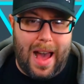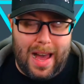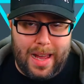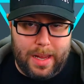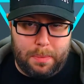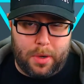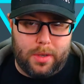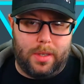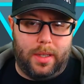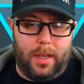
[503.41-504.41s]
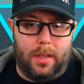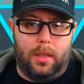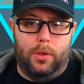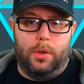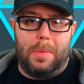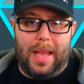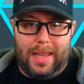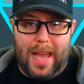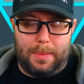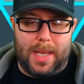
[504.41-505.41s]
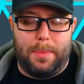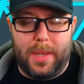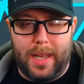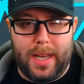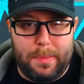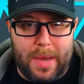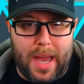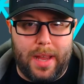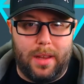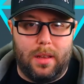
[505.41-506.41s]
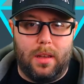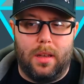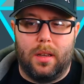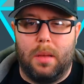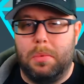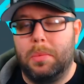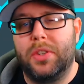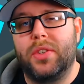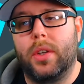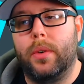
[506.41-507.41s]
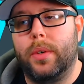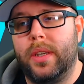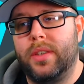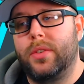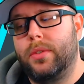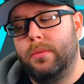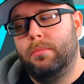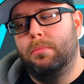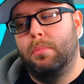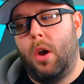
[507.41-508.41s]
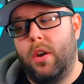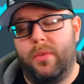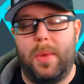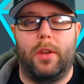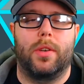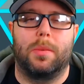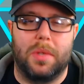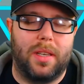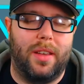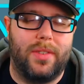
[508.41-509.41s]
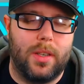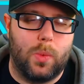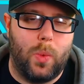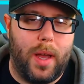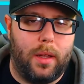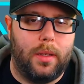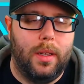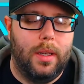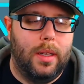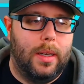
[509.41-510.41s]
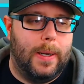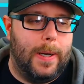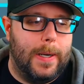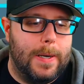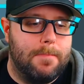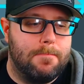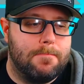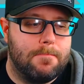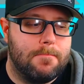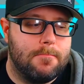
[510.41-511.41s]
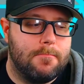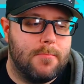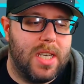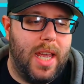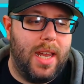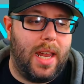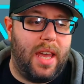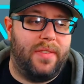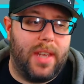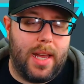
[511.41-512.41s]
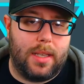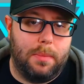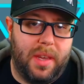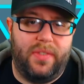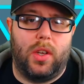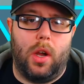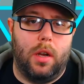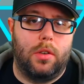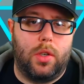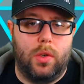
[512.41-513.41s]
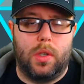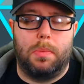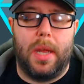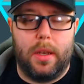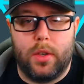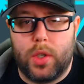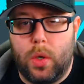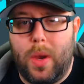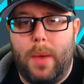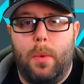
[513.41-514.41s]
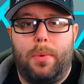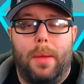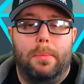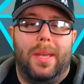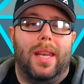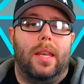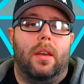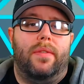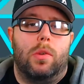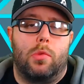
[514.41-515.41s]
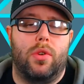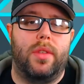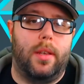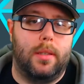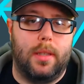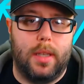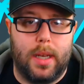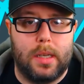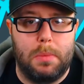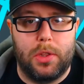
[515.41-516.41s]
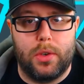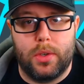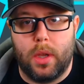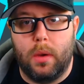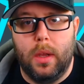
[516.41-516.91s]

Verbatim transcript: I personally include my laptop that I had to buy a couple months ago is part of my Christmas gift as well. And I've got some gift cards to spend. So I will probably be getting a few more things in the next month or so.